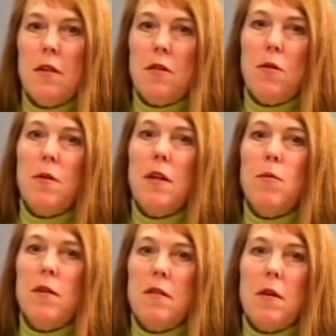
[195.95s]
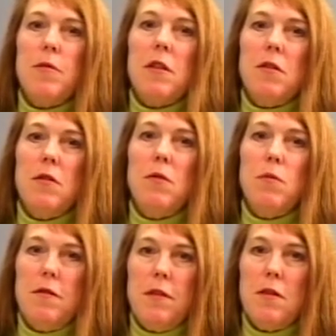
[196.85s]
so it was subject to
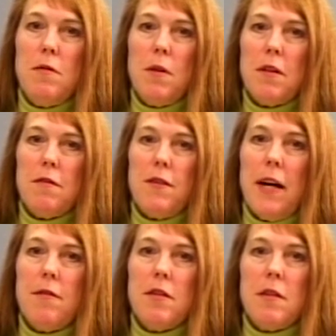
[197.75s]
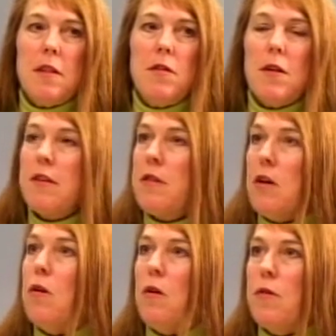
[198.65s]
review under 5 or 6, or
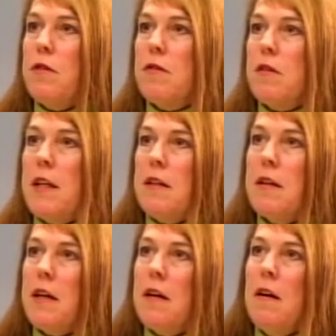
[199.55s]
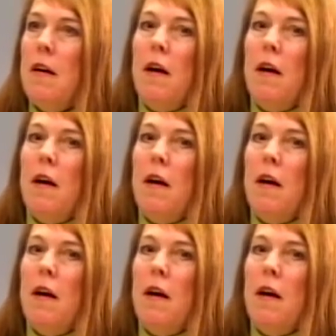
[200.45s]
actually a whole host of criteria.